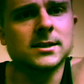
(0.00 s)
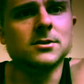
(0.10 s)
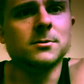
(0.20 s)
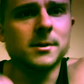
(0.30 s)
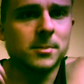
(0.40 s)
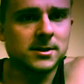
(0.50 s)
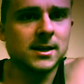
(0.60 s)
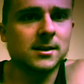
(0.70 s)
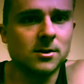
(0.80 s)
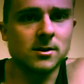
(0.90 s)
they do, where they put
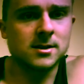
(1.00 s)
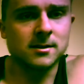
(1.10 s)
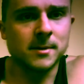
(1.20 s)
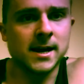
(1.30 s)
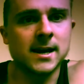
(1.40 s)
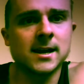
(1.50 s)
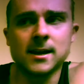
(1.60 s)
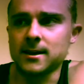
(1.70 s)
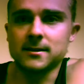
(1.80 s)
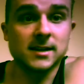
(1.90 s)
that yoke on their back
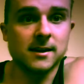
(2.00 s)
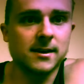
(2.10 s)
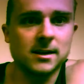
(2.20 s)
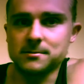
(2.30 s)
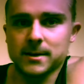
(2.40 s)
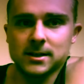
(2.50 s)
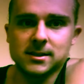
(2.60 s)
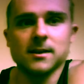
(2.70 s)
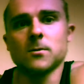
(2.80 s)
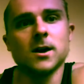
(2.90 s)
and it's like 1,000 pounds
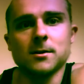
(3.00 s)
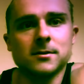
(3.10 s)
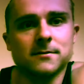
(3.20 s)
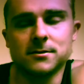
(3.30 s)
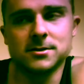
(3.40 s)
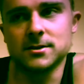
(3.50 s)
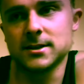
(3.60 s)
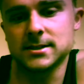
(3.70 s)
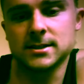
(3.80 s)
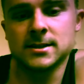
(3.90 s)
and they walk with it for a certain
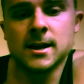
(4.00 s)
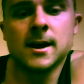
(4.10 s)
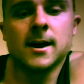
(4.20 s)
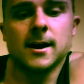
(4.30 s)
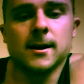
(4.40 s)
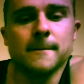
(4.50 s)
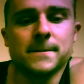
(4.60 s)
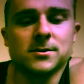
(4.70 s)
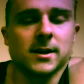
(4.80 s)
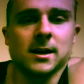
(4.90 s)
distance.
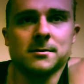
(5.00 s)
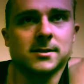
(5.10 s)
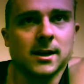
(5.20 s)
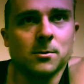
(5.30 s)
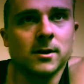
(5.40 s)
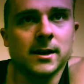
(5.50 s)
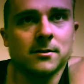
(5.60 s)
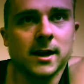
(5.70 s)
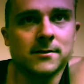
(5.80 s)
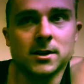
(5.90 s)
So Cal was like, well, I
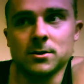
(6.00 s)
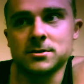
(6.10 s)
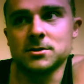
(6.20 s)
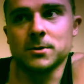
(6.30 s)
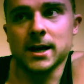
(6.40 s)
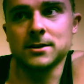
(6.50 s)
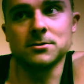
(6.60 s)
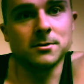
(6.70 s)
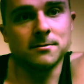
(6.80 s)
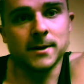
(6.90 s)
don't have a yoke, so what I
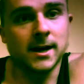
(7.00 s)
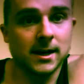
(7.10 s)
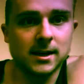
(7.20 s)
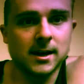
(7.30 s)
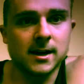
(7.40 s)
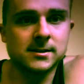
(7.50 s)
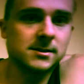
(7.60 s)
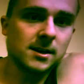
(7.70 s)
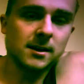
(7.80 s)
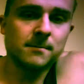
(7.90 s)
do with my hockey guys
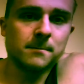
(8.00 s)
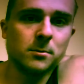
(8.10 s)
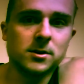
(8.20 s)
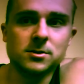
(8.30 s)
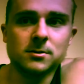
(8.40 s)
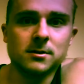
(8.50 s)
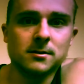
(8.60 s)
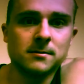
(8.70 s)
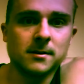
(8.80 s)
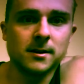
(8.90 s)
is like we
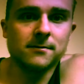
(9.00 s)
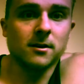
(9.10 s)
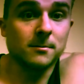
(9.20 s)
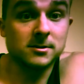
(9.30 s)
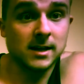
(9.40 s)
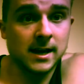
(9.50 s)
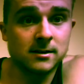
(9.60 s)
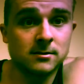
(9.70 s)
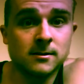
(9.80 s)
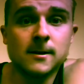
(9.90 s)
do a farmer's
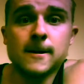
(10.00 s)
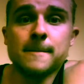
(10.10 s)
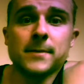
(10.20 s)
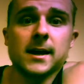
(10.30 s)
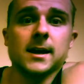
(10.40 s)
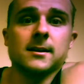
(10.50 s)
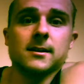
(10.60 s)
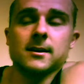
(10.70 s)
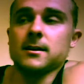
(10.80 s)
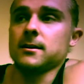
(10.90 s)
handle, and
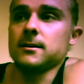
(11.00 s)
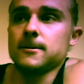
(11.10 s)
they